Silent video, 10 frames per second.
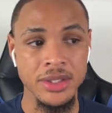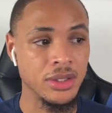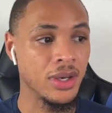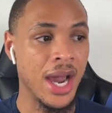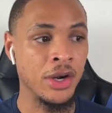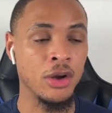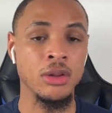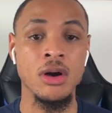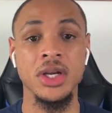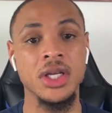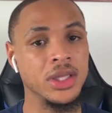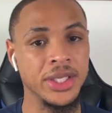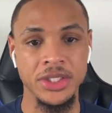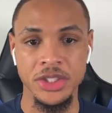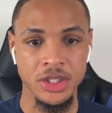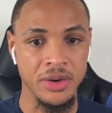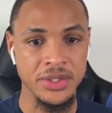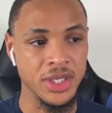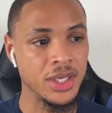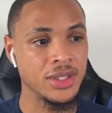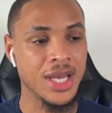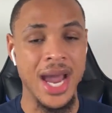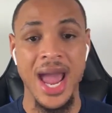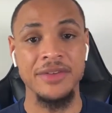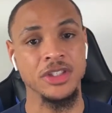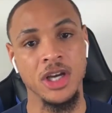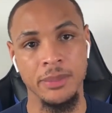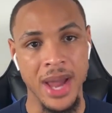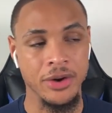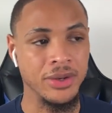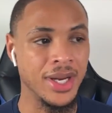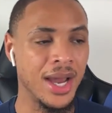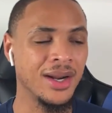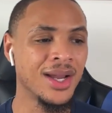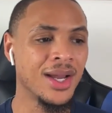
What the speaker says: So I no longer need your services. I have to cut back on that.